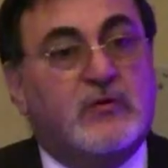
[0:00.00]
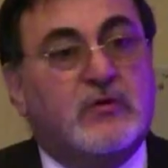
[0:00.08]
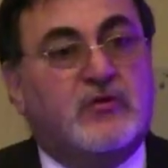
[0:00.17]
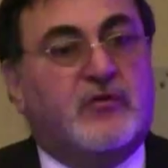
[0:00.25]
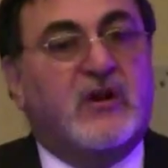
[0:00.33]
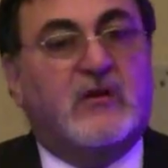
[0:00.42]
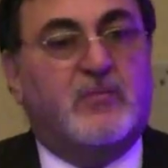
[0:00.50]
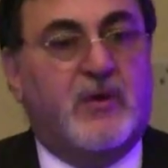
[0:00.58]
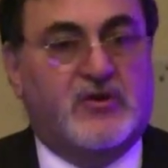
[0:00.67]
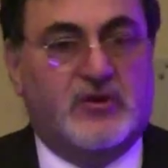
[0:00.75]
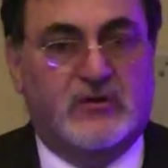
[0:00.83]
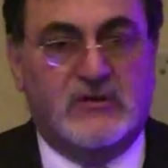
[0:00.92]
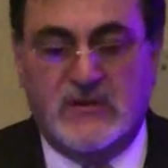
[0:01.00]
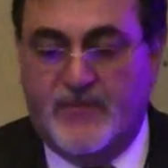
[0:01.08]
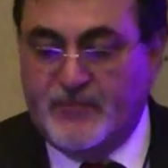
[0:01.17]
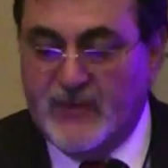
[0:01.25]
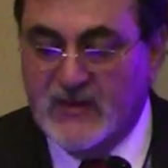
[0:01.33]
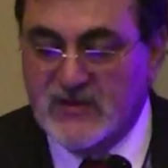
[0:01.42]
treat patients
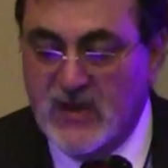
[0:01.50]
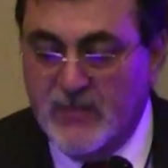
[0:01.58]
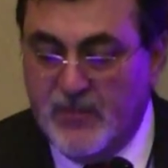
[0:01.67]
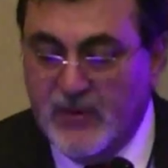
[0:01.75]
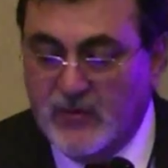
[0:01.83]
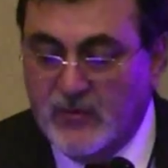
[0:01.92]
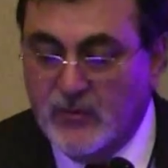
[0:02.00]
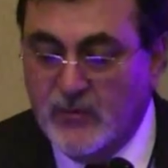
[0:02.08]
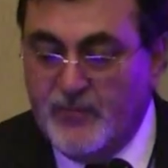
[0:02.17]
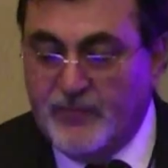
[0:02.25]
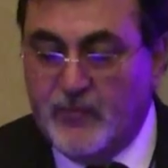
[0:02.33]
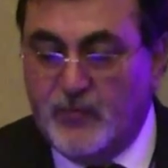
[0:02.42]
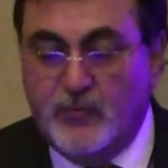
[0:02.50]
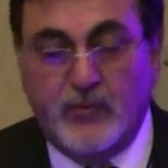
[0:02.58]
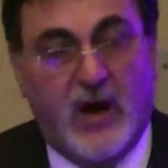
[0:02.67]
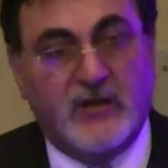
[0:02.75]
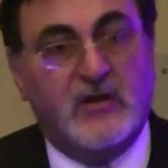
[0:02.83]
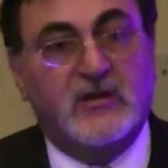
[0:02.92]
is simply to
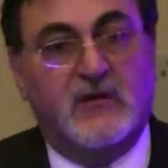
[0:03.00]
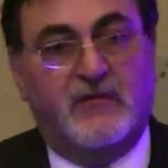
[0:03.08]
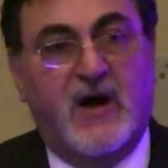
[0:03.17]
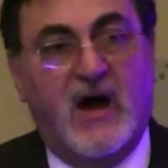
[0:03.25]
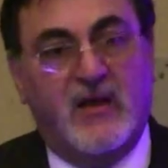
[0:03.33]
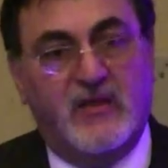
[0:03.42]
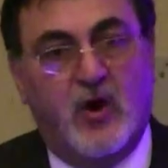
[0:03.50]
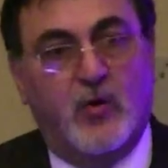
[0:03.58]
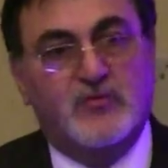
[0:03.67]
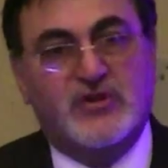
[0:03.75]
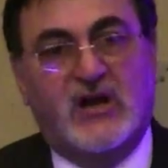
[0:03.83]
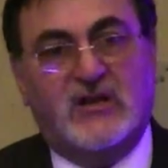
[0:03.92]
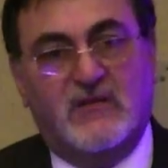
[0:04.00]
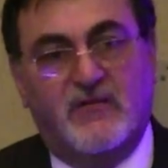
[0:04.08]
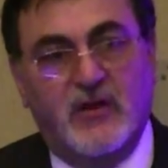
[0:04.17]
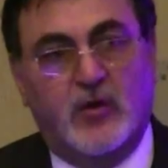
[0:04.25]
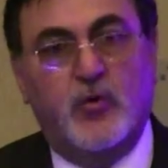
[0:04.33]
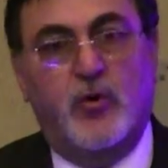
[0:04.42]
identify the objective,
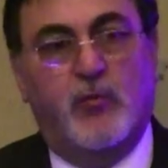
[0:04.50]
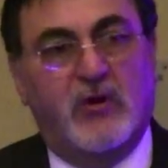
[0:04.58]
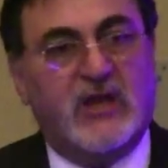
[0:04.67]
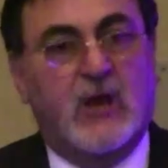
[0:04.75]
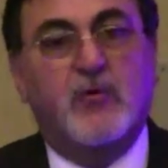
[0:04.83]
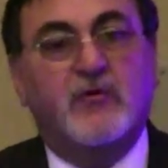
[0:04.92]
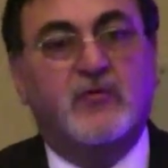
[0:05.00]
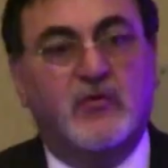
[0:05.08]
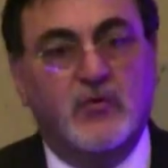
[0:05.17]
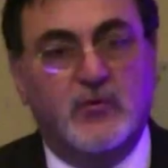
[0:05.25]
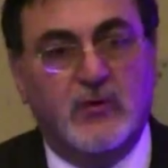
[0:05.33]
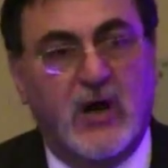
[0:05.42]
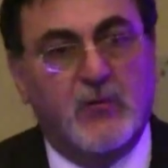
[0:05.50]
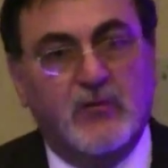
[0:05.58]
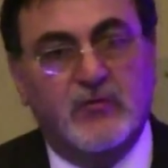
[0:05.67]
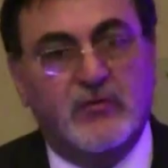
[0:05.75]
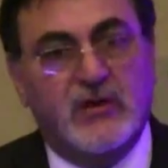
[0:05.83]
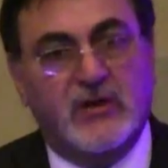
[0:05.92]
the goal, what I want to do. I want
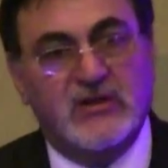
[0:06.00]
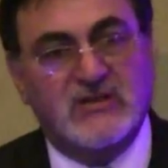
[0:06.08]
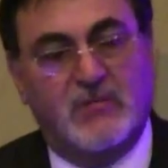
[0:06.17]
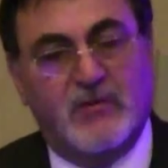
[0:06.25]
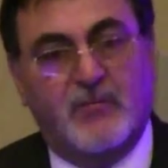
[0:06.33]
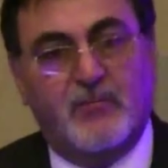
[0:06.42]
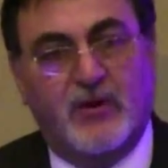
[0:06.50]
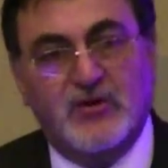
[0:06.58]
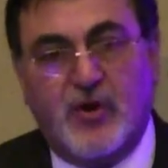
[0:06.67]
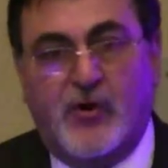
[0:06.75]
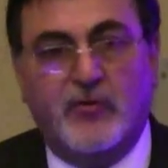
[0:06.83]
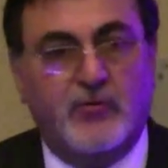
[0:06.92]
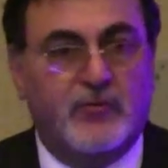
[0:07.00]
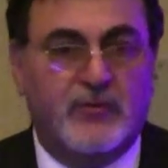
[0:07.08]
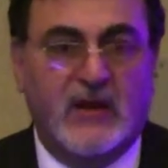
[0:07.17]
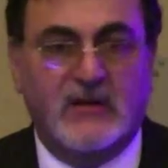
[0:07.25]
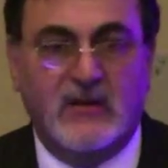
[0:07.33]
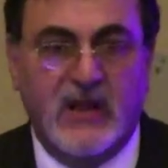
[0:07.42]
to decrease the blood pressure to
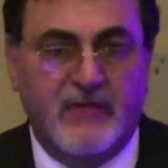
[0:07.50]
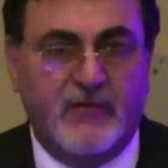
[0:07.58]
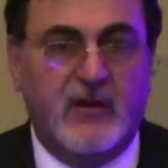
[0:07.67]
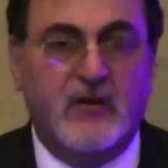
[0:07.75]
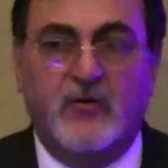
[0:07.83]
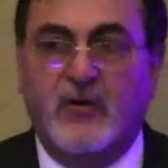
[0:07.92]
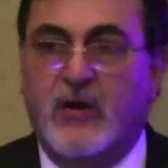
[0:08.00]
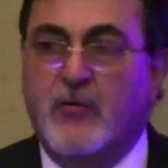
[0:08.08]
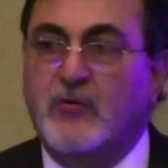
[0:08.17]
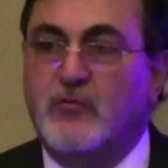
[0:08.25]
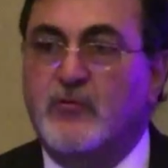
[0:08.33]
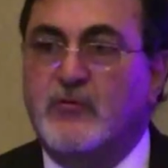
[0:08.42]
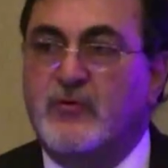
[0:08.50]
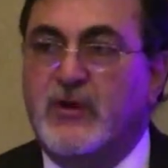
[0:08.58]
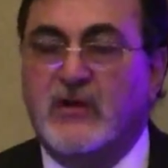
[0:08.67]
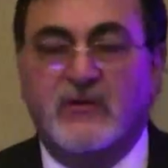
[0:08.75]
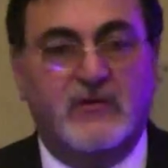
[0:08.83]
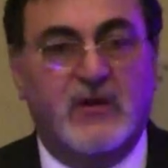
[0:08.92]
that level, or I want to
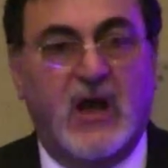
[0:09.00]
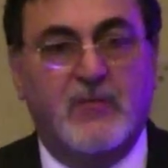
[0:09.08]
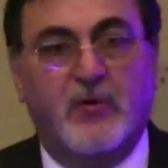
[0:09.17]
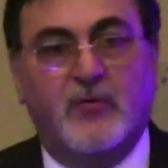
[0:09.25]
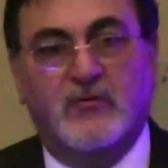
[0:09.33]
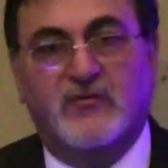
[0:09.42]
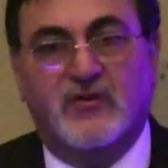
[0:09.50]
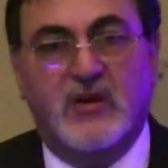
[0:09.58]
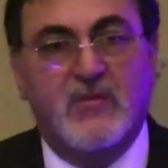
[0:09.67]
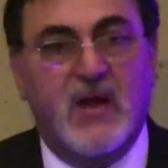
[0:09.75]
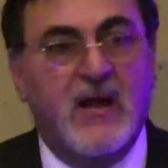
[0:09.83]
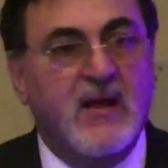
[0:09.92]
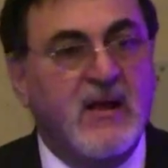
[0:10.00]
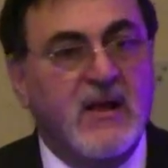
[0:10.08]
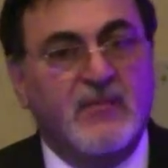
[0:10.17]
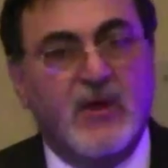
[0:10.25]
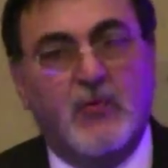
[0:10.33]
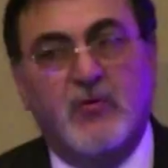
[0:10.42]
treat hypercholesteremia.
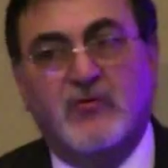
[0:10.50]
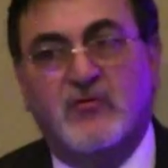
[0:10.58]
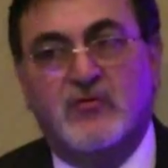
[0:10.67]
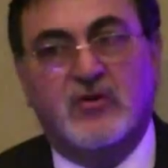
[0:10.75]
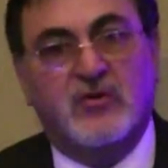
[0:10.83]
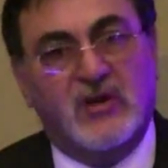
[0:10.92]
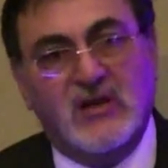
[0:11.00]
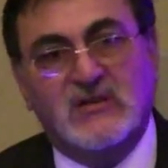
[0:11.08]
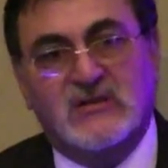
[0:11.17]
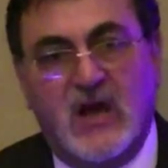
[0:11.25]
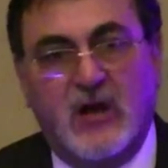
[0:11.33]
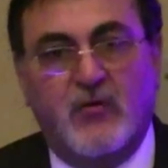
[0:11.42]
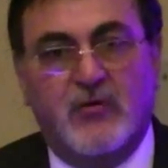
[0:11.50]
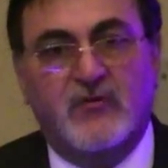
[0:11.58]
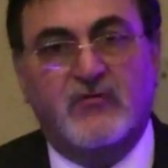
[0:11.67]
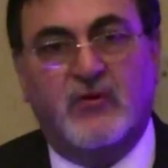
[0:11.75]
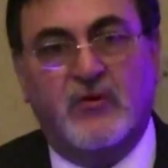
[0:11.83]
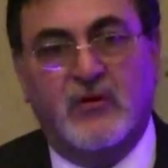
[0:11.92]
I want to decrease
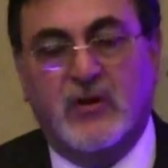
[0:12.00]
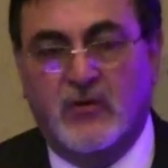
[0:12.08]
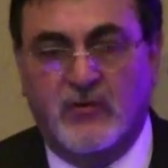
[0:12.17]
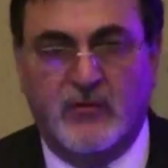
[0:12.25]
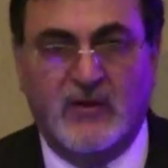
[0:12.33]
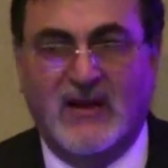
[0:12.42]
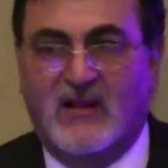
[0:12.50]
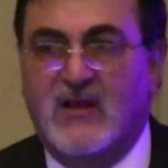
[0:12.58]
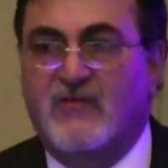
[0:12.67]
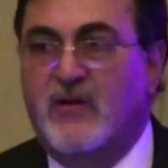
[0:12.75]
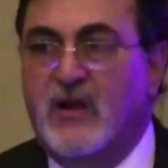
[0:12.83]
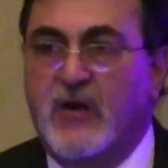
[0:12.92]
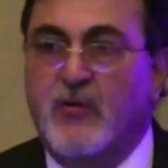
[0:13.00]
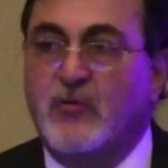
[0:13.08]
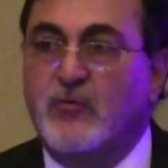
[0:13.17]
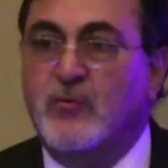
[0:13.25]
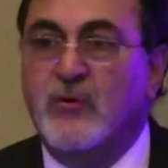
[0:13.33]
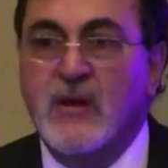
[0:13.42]
cholesterol, to that level. I want
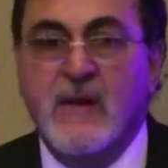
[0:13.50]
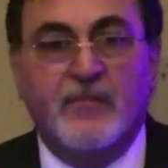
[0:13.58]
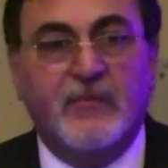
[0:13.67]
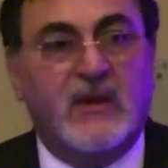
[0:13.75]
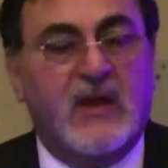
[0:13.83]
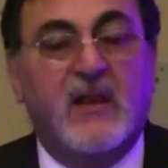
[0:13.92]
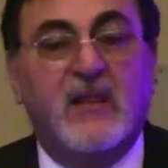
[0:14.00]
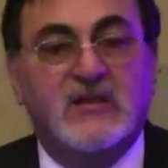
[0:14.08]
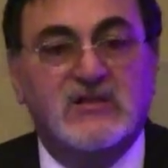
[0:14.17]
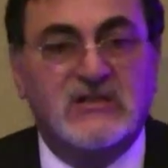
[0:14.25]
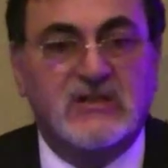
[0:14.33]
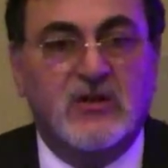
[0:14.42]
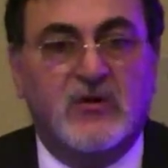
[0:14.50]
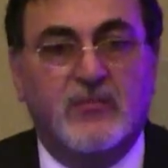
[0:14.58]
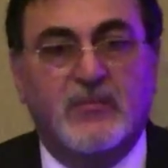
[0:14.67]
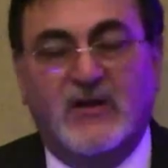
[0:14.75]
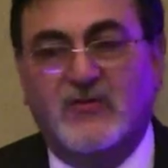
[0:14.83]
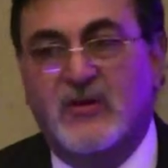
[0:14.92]
to kill this,
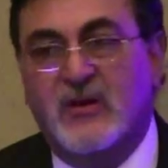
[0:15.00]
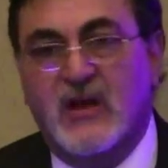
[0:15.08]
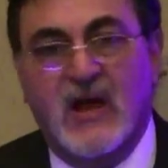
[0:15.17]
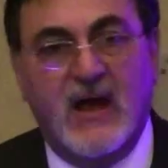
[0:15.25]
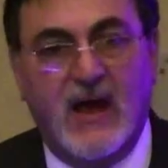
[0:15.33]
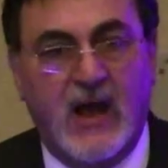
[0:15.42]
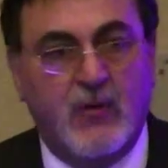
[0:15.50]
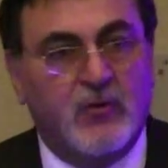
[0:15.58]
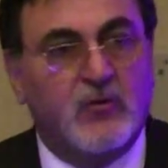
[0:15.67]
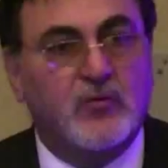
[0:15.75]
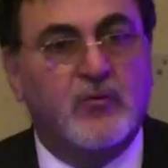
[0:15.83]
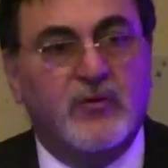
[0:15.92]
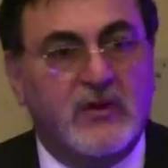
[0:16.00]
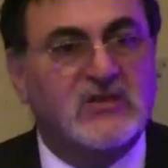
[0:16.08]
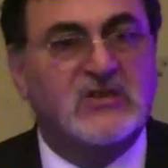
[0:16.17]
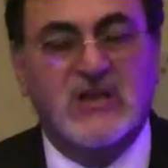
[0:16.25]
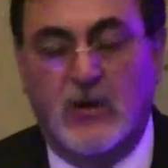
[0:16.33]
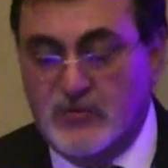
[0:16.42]
bacteria. I want to do, this
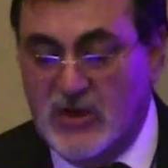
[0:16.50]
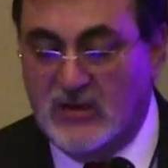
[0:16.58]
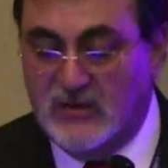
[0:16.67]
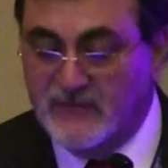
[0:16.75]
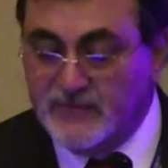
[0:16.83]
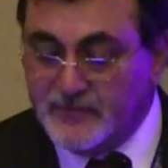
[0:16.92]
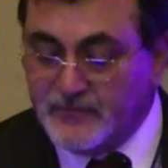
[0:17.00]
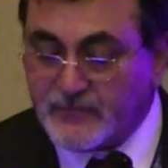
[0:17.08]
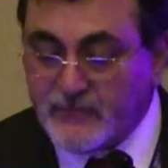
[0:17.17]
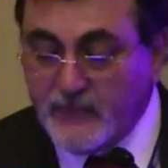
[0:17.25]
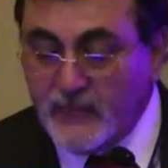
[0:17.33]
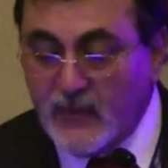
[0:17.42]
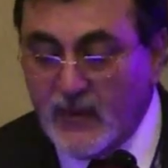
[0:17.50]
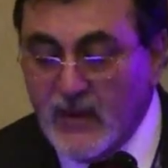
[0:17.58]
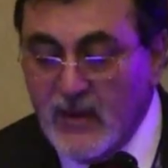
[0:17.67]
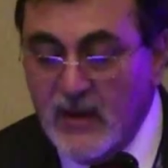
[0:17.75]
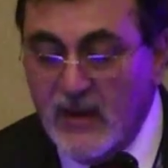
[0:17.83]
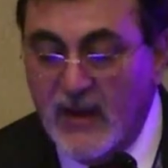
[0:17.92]
is the objective.
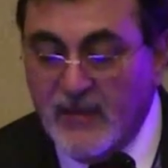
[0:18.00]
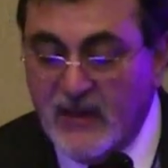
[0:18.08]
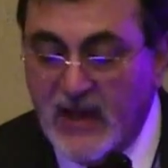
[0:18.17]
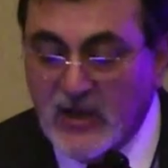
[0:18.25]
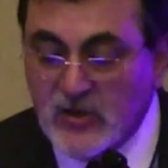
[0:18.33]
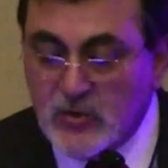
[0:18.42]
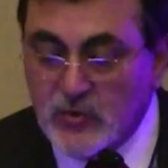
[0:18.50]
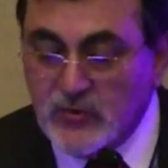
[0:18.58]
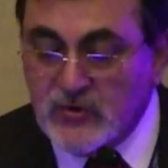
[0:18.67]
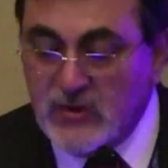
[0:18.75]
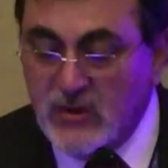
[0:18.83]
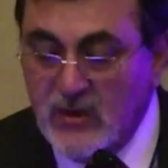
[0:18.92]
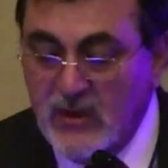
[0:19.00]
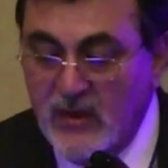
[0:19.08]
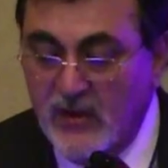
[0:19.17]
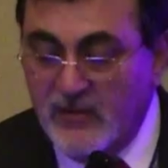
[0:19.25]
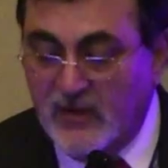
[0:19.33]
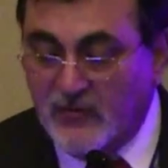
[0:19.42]
And then I choose
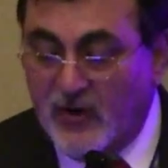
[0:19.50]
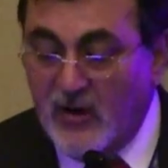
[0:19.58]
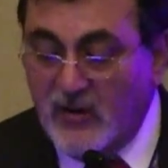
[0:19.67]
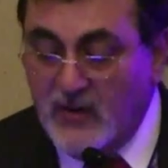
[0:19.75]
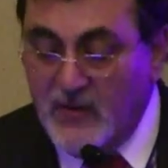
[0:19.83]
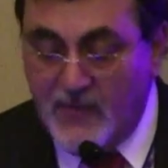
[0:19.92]
the drug